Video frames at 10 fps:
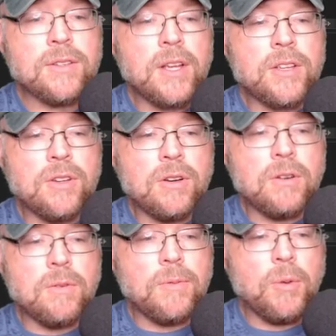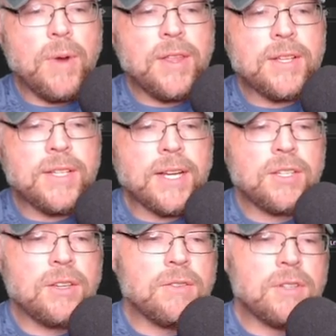So the way this
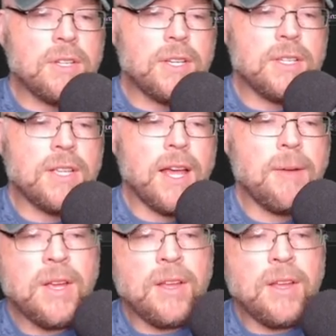executes is that